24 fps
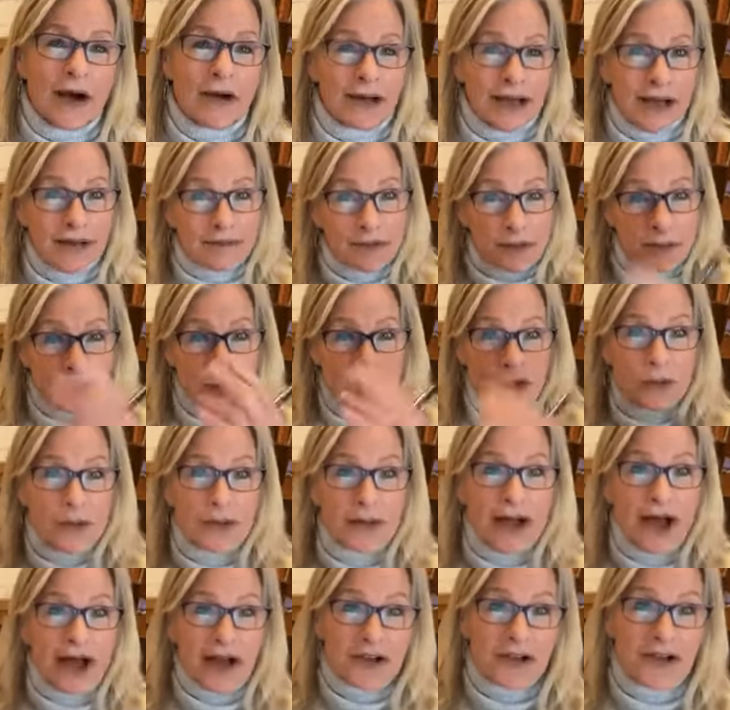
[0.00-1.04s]
I'd have to be
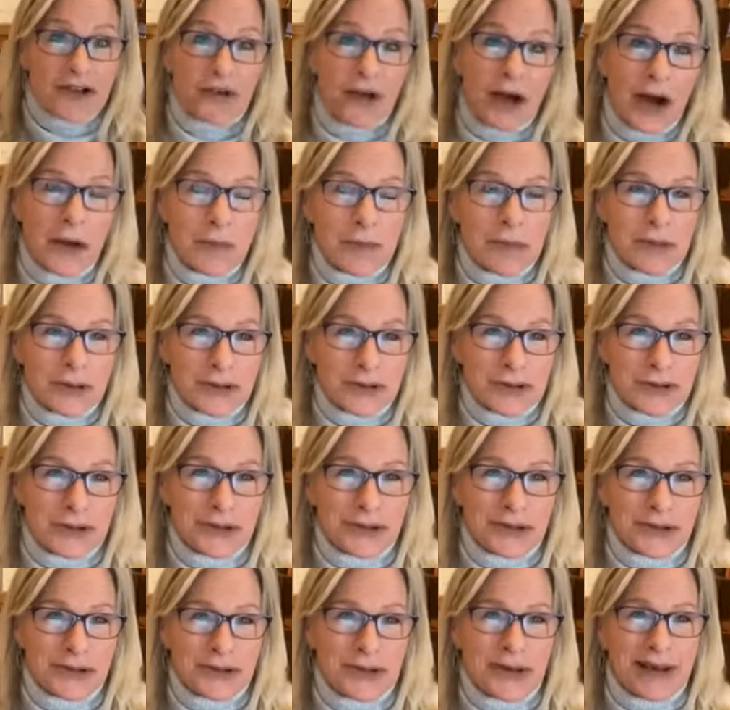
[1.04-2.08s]
doing underground
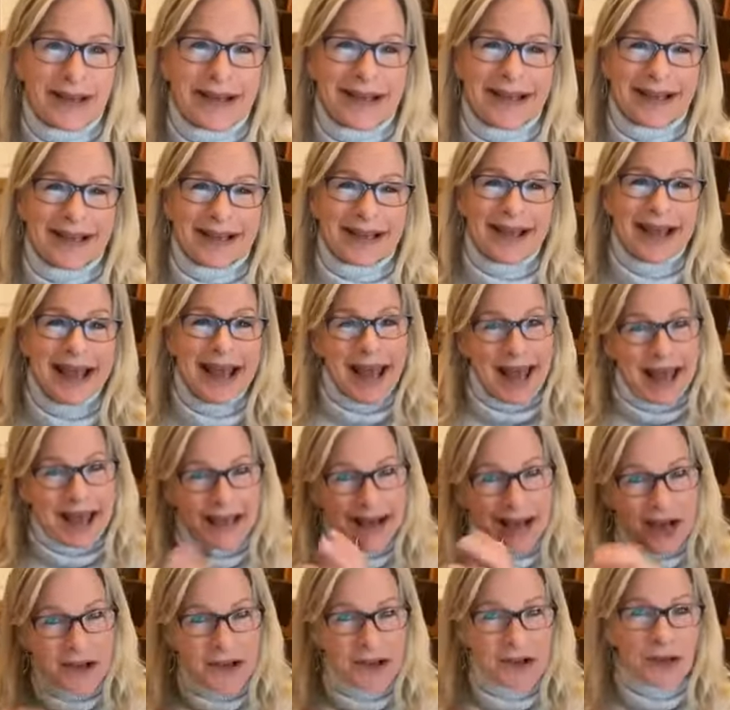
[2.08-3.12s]
personal training and
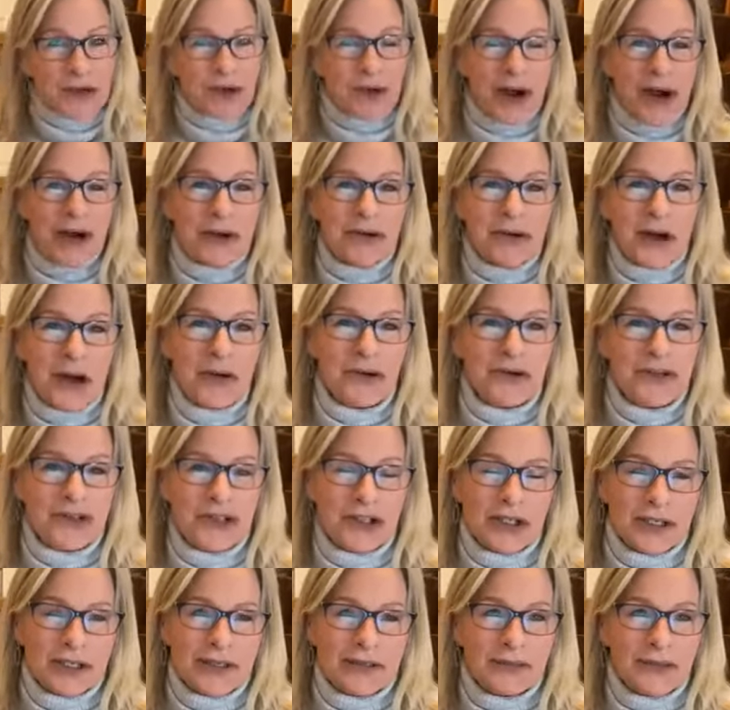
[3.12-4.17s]
underground
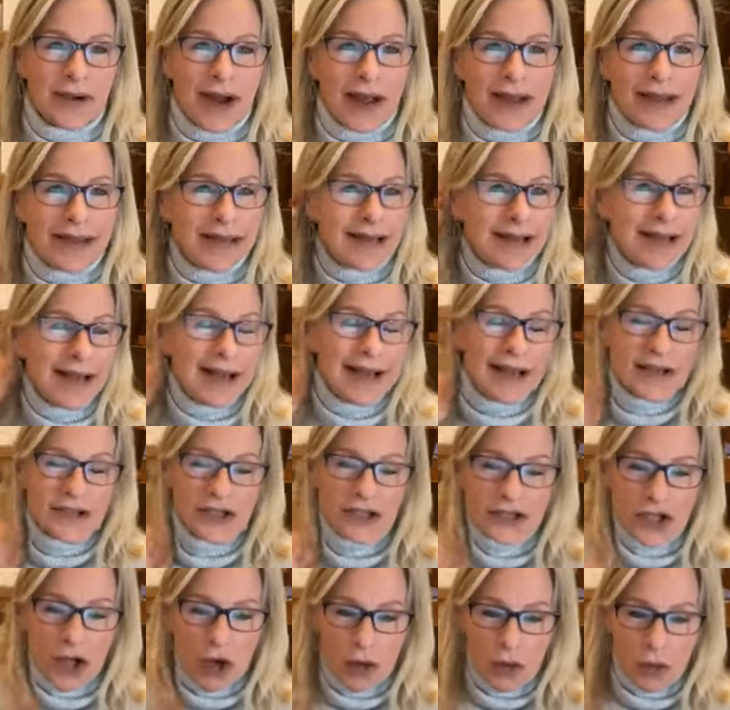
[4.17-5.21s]
coaching, right?
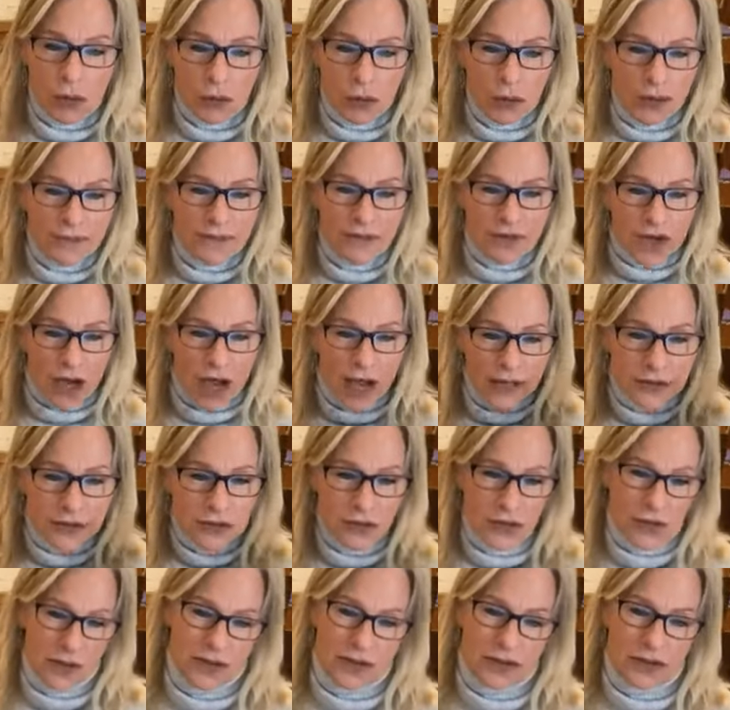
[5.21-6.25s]
So we've got to
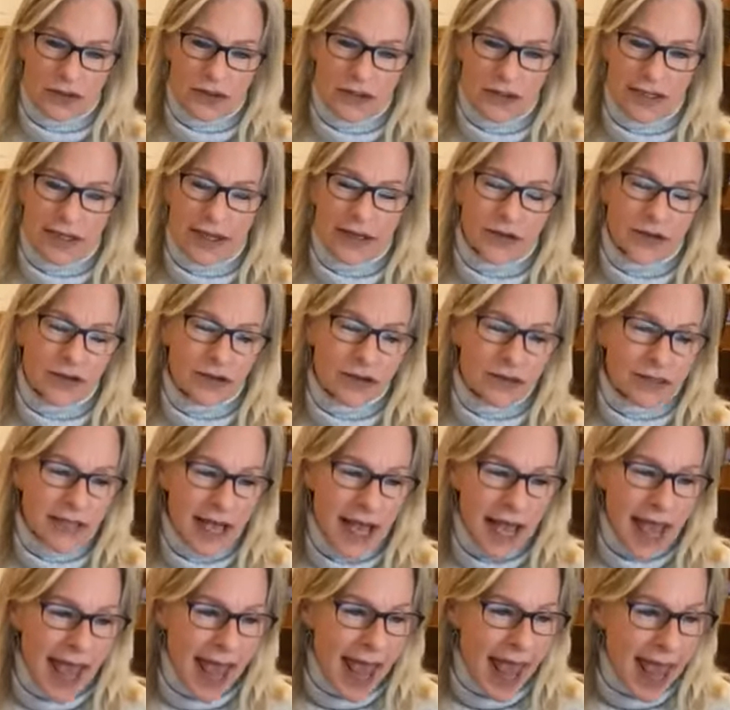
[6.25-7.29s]
raise our standards.
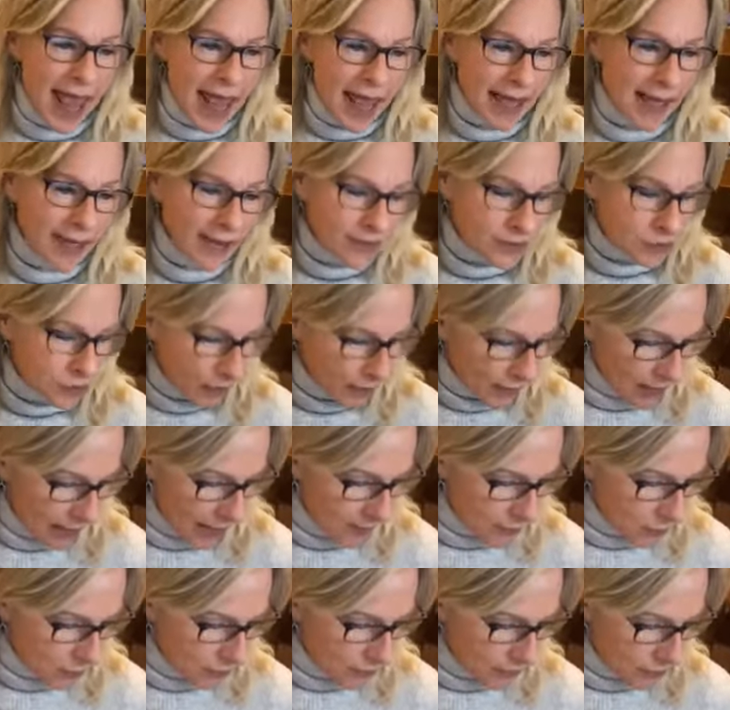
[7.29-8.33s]
And what
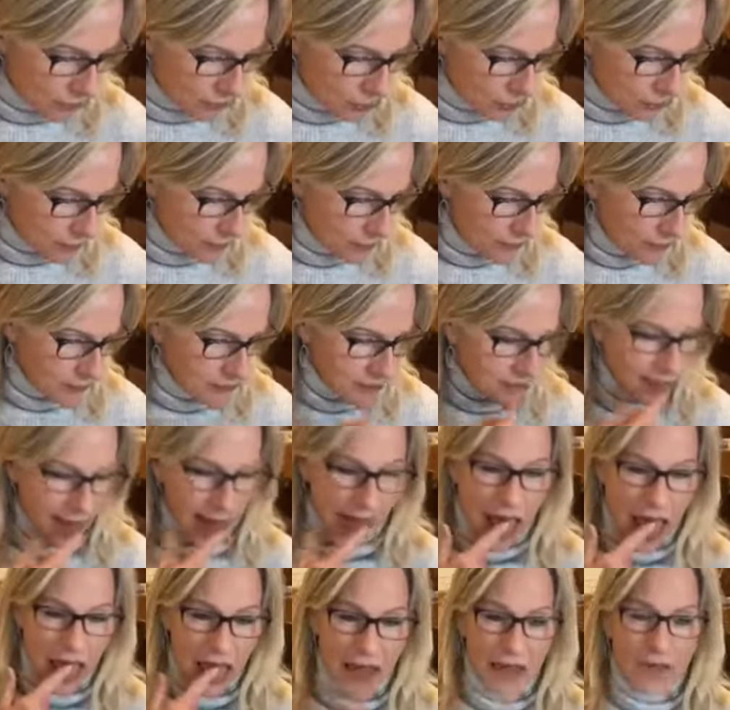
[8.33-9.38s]
I'm going to share with you
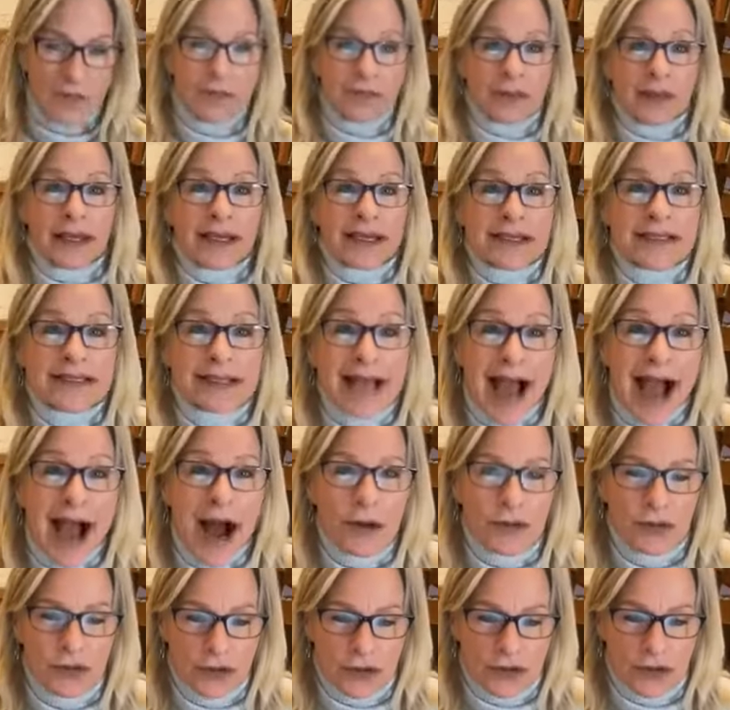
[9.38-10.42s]
today is
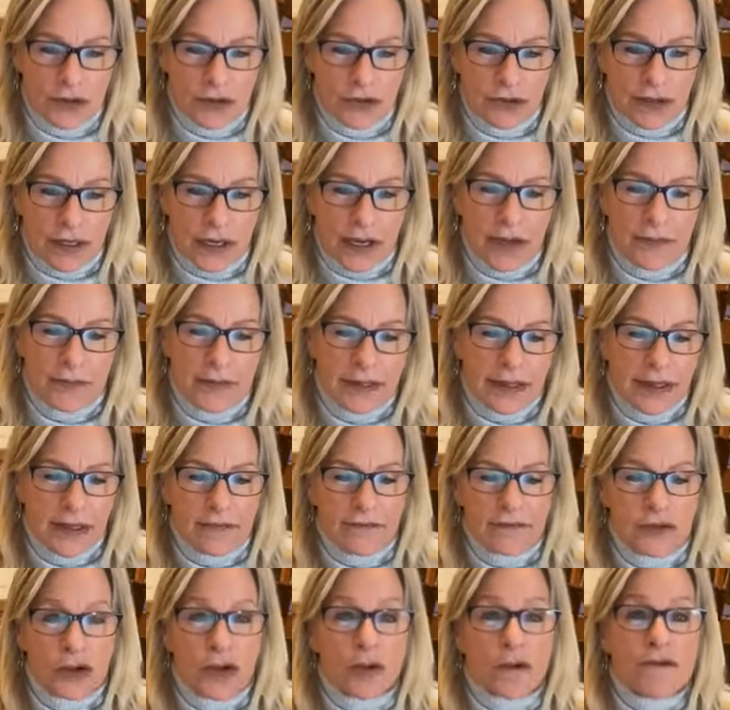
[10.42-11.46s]
how you can do that. I'm going to
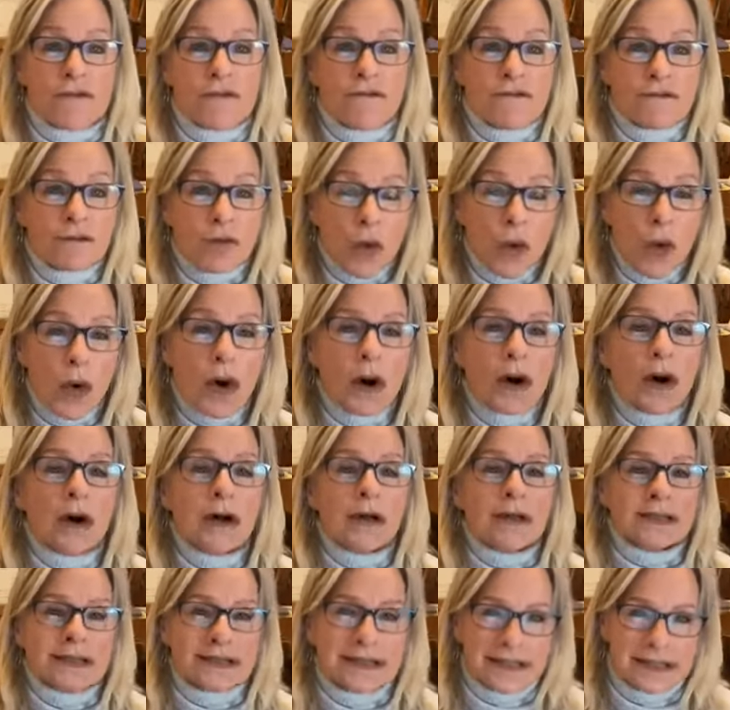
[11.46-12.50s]
give you
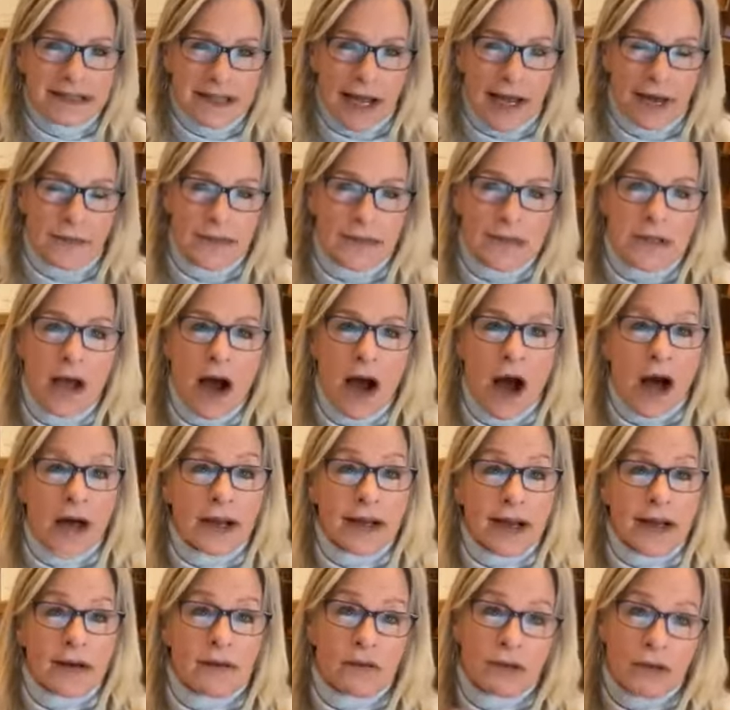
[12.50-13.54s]
four steps on
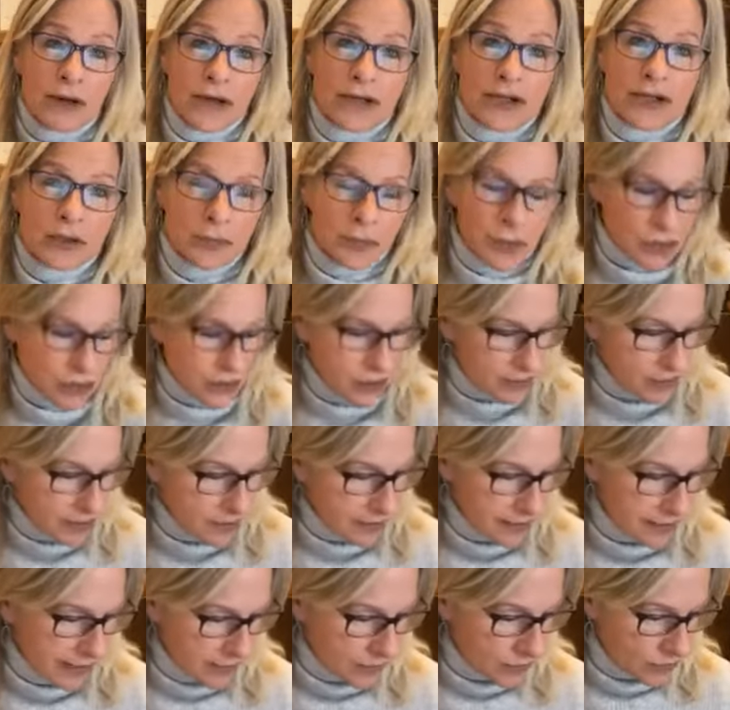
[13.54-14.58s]
how to raise your personal
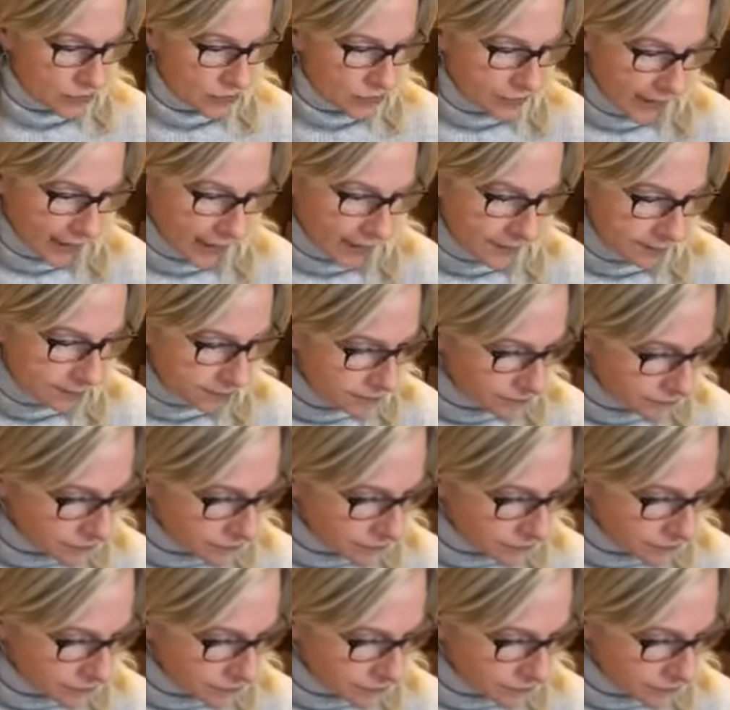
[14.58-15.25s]
standards, okay?